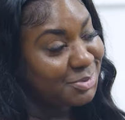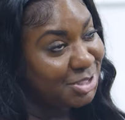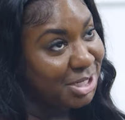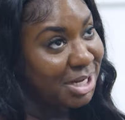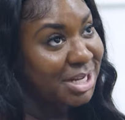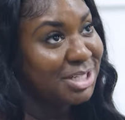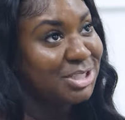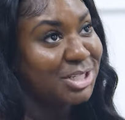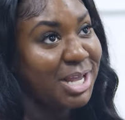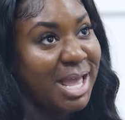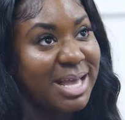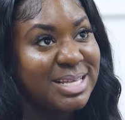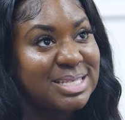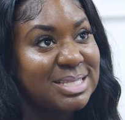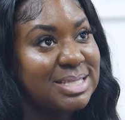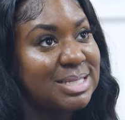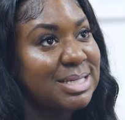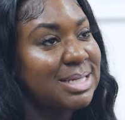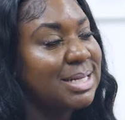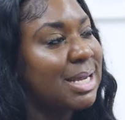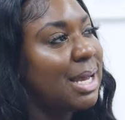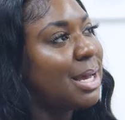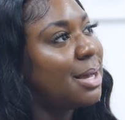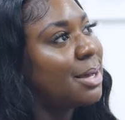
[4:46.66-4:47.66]
Janet
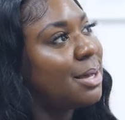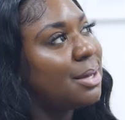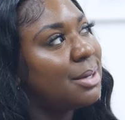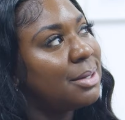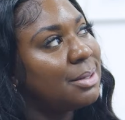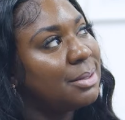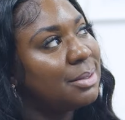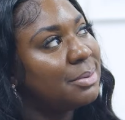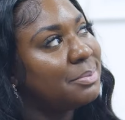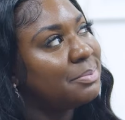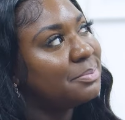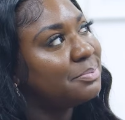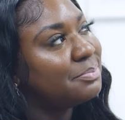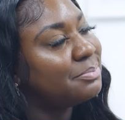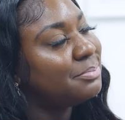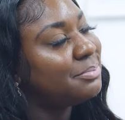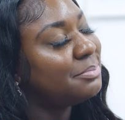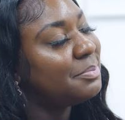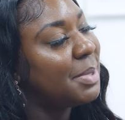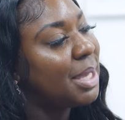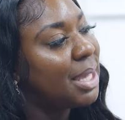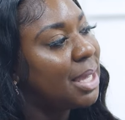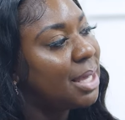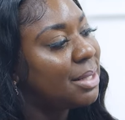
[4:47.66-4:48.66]
Jackson,
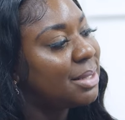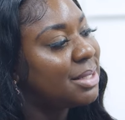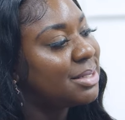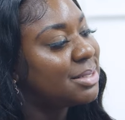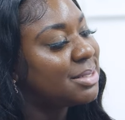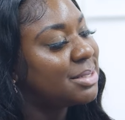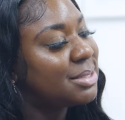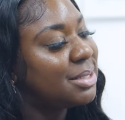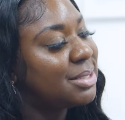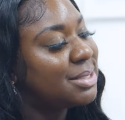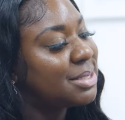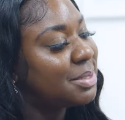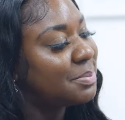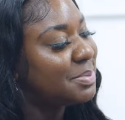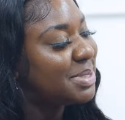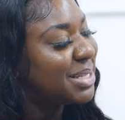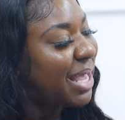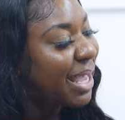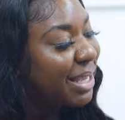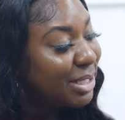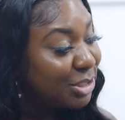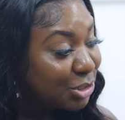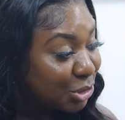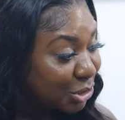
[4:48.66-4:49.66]
man, the
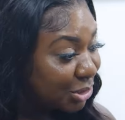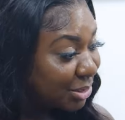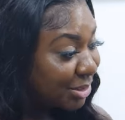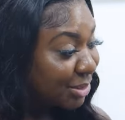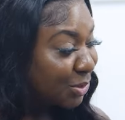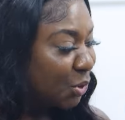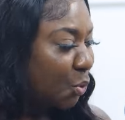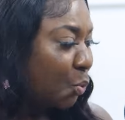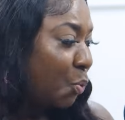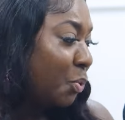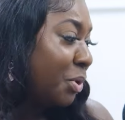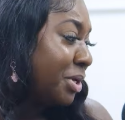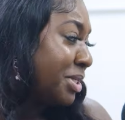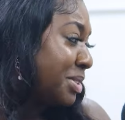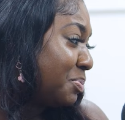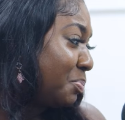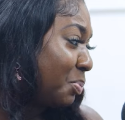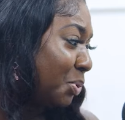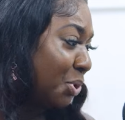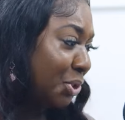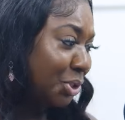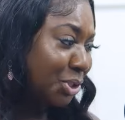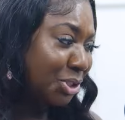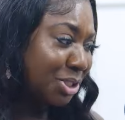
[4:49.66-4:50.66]
Temptations, the
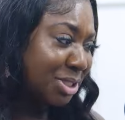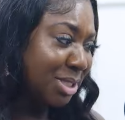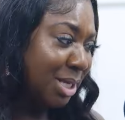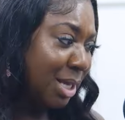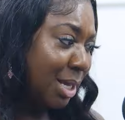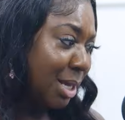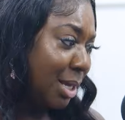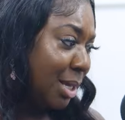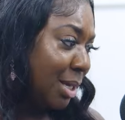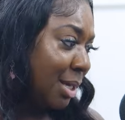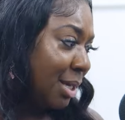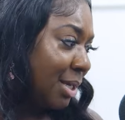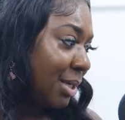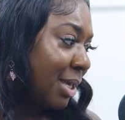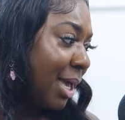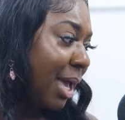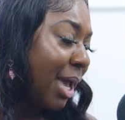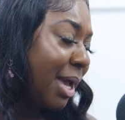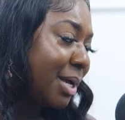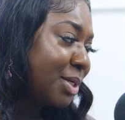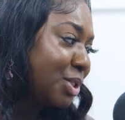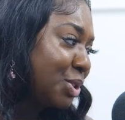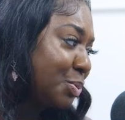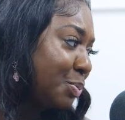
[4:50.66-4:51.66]
Whispers,
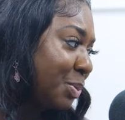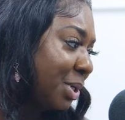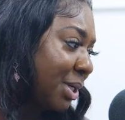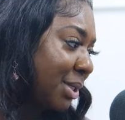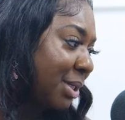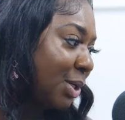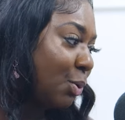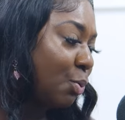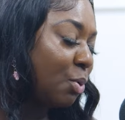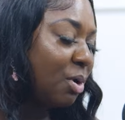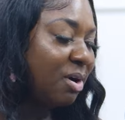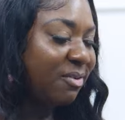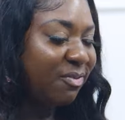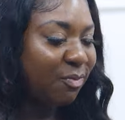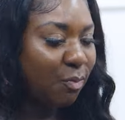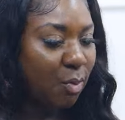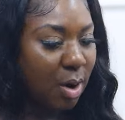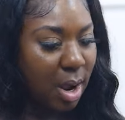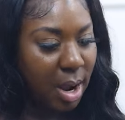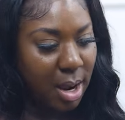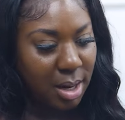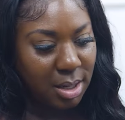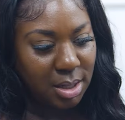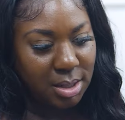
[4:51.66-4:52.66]
Cash Money, Rough
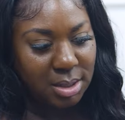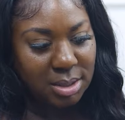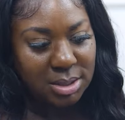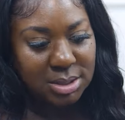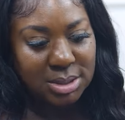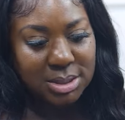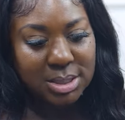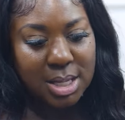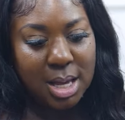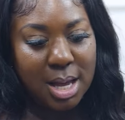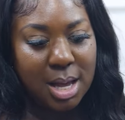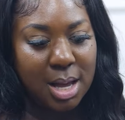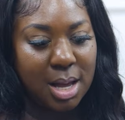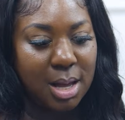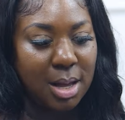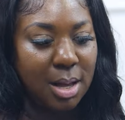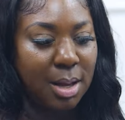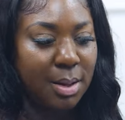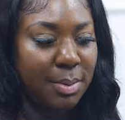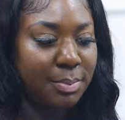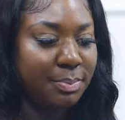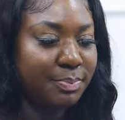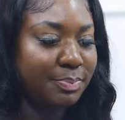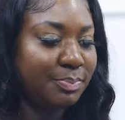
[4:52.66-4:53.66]
Riders,
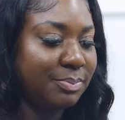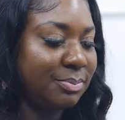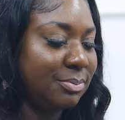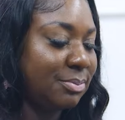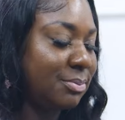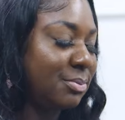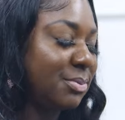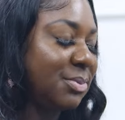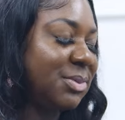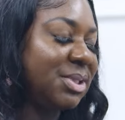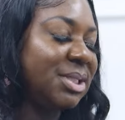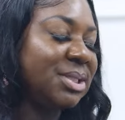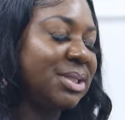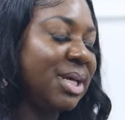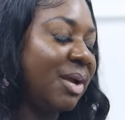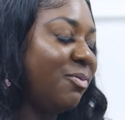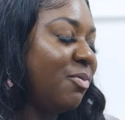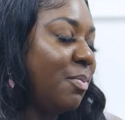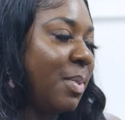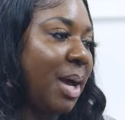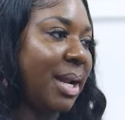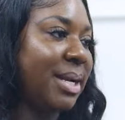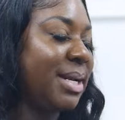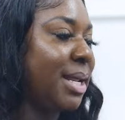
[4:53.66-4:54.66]
just
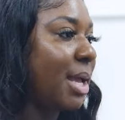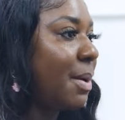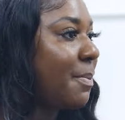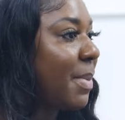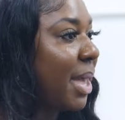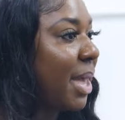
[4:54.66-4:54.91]
everybody,